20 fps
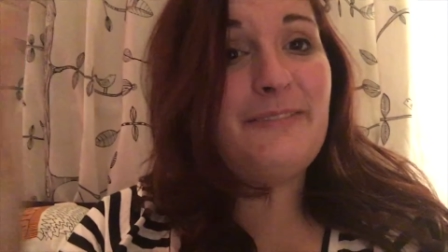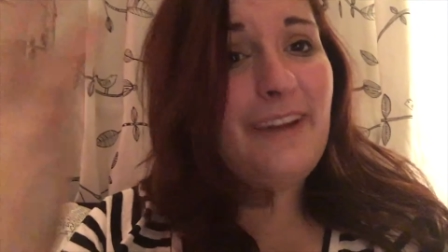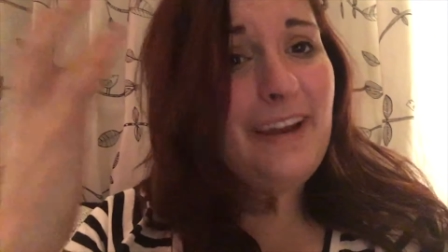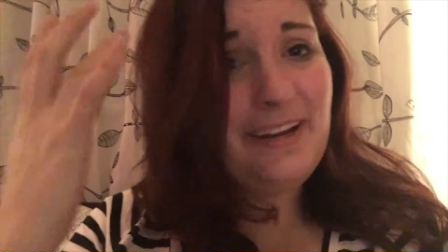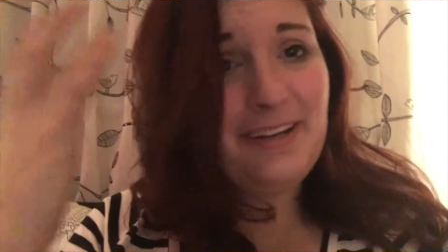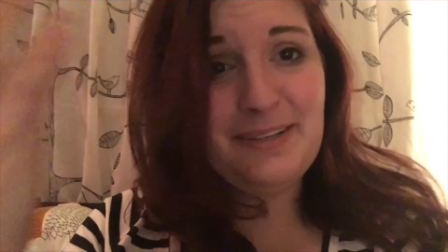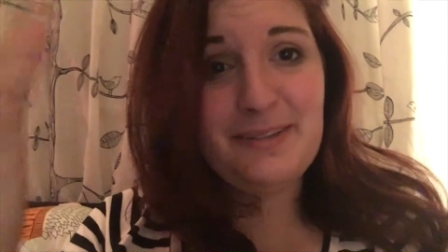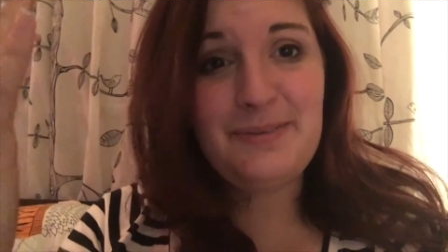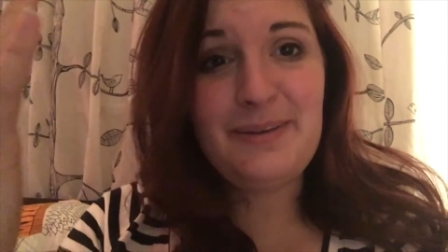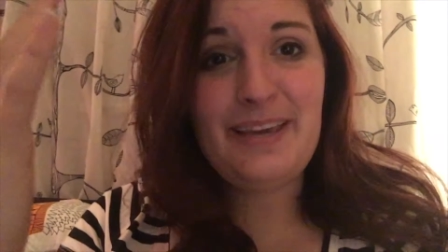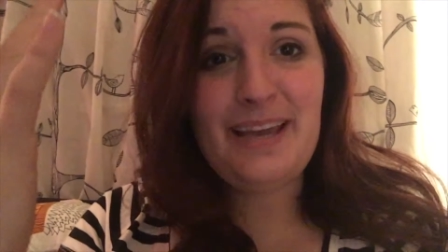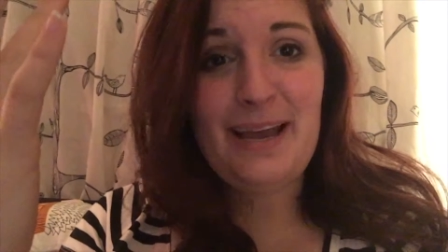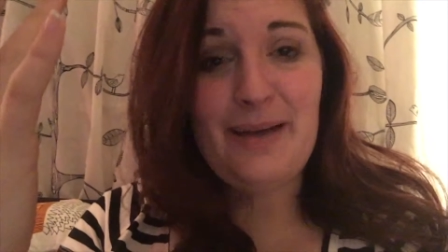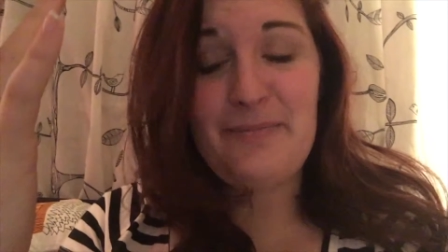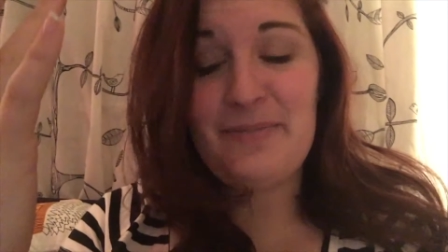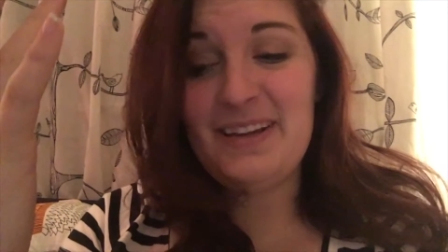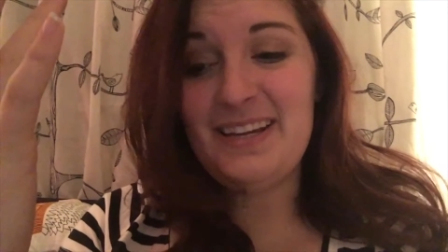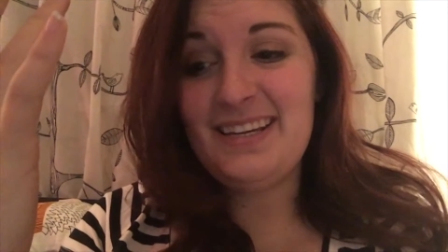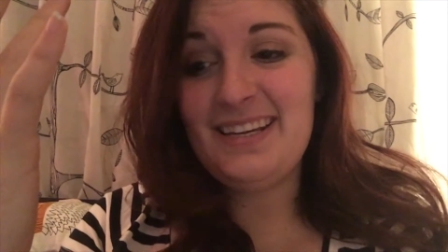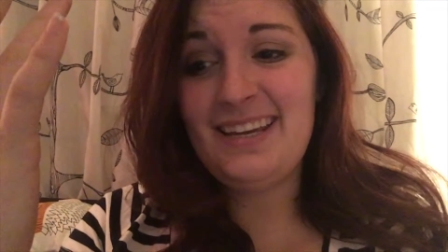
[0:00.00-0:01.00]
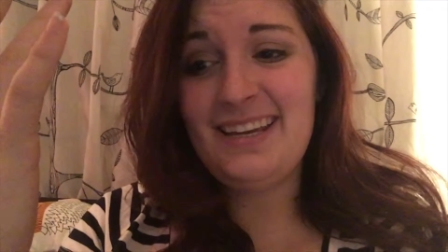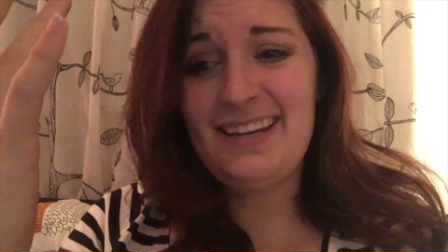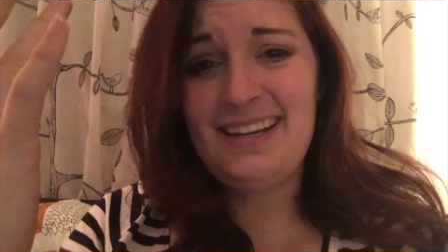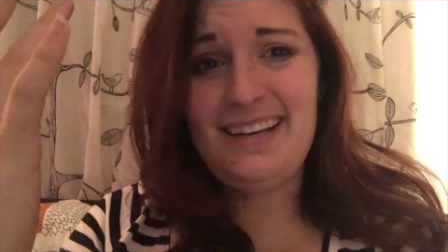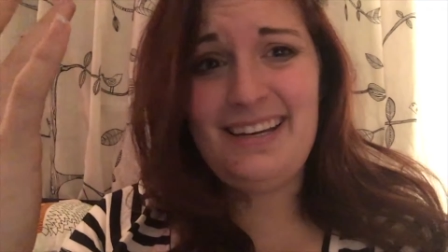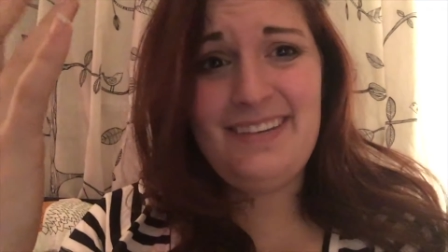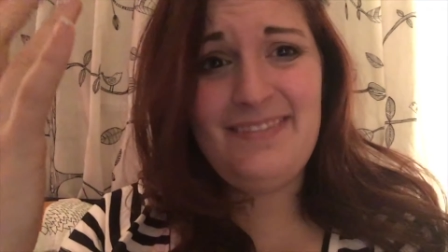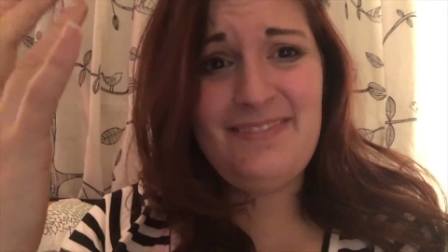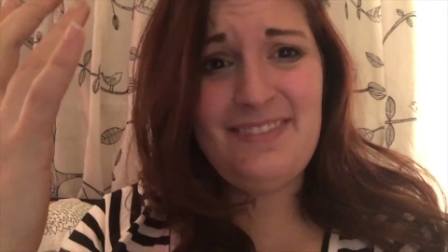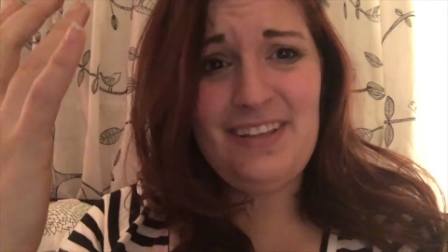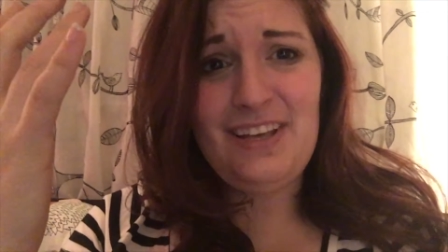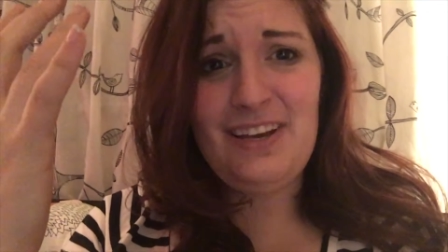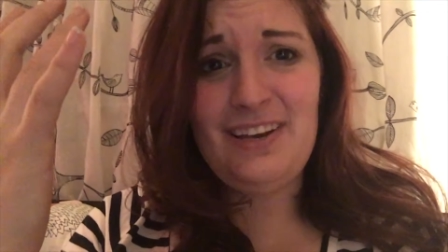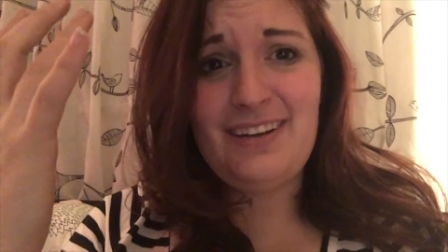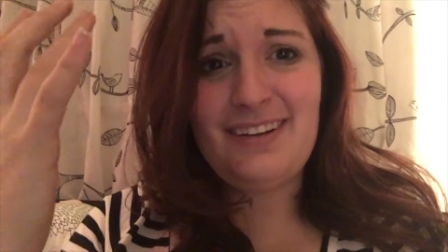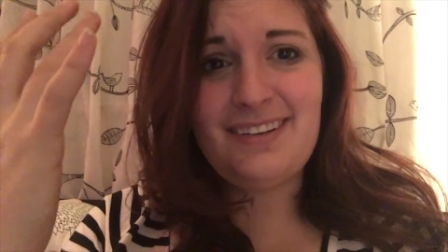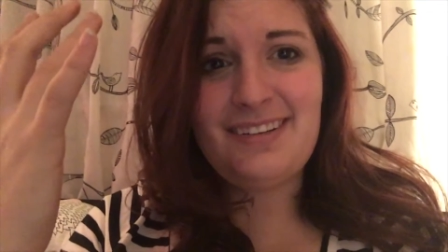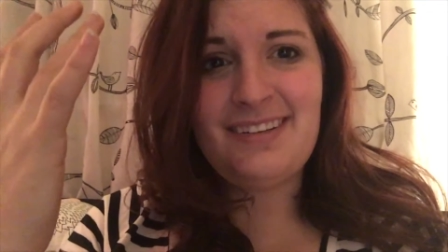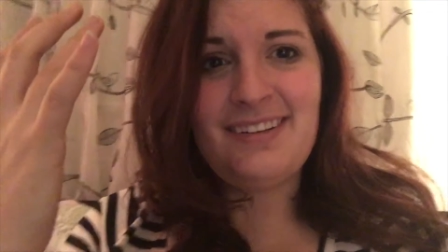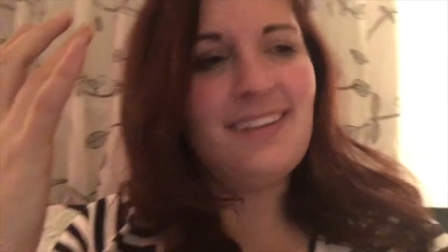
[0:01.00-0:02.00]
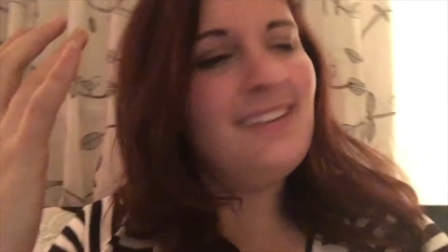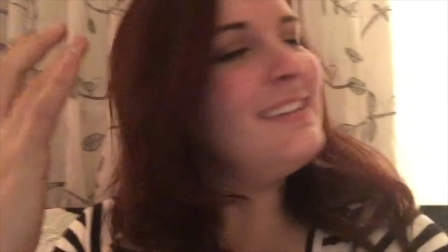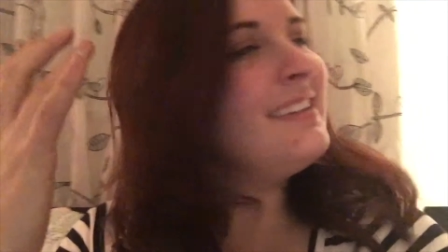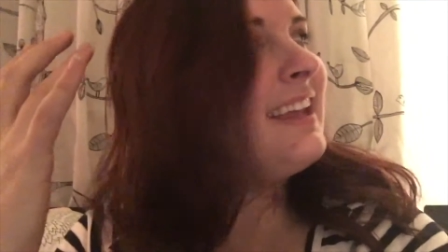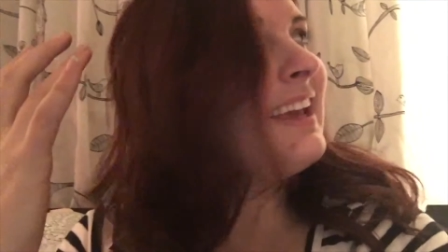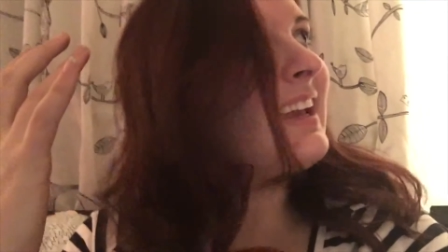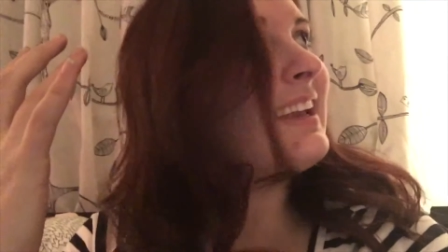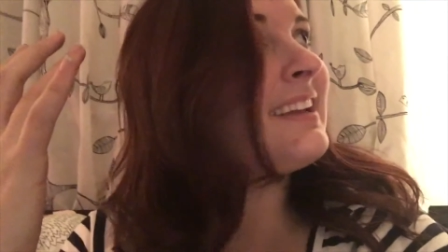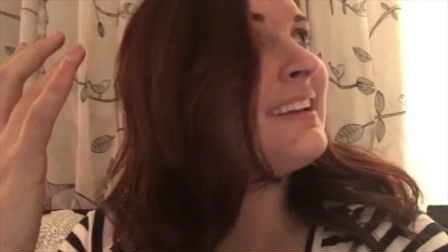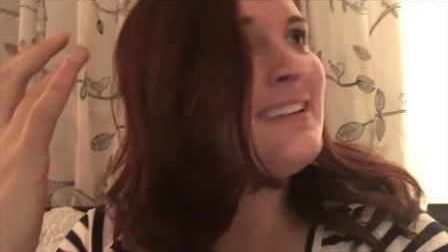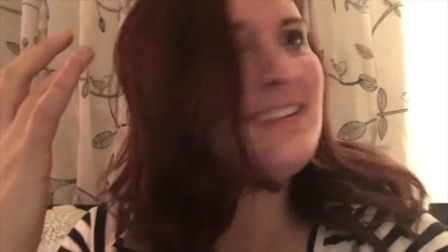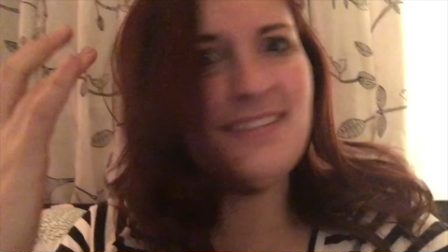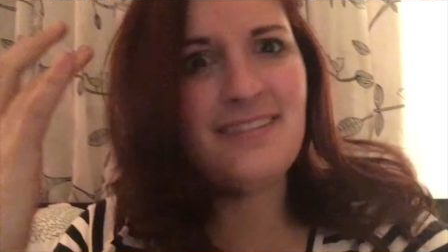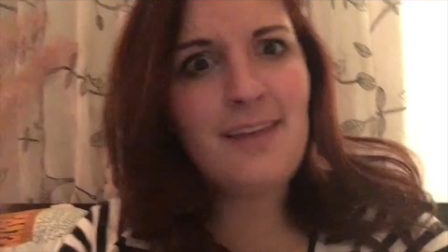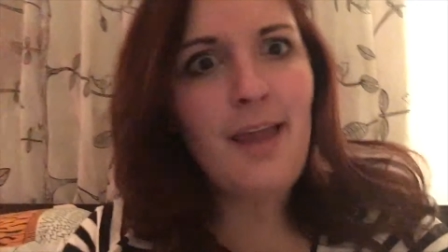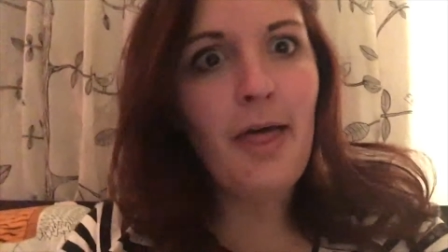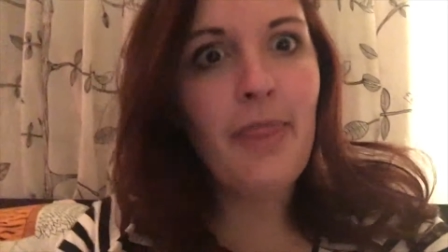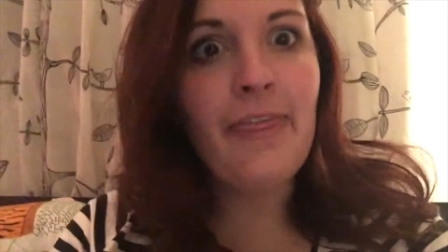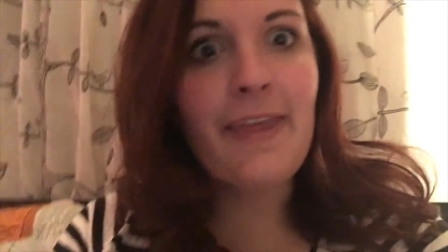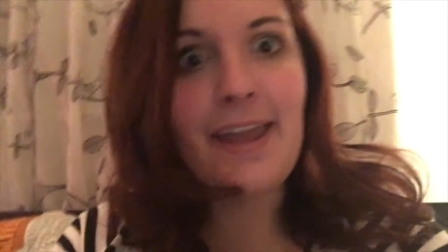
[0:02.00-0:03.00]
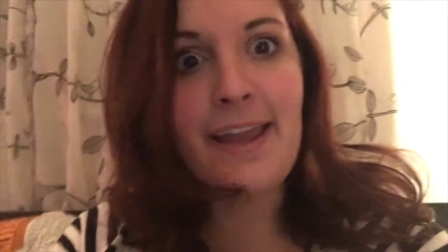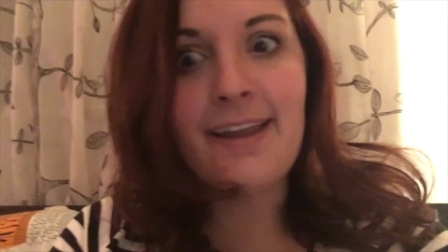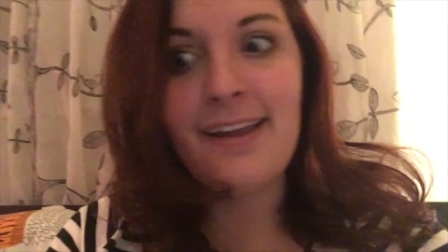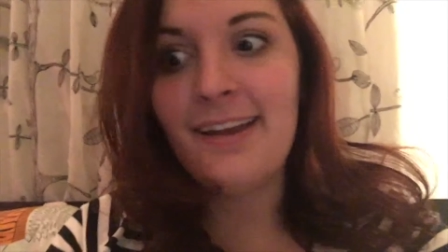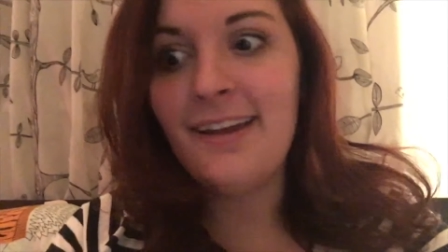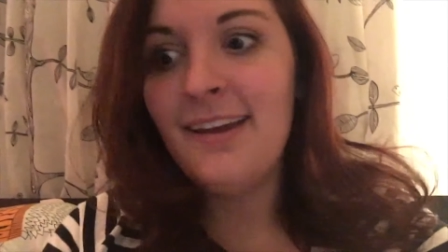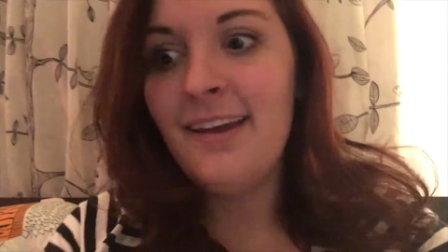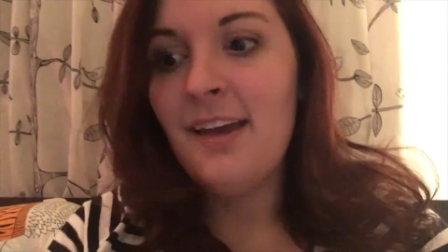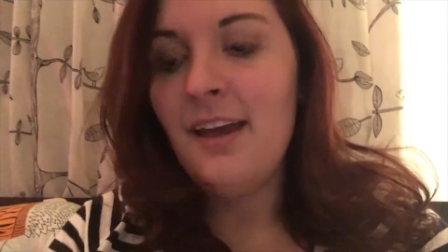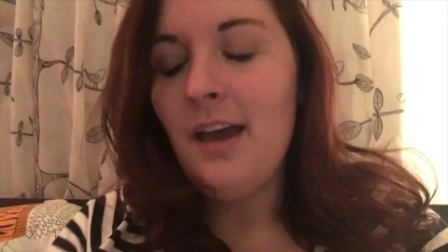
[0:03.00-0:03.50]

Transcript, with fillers: finals week happened, and I vlogged like nothing.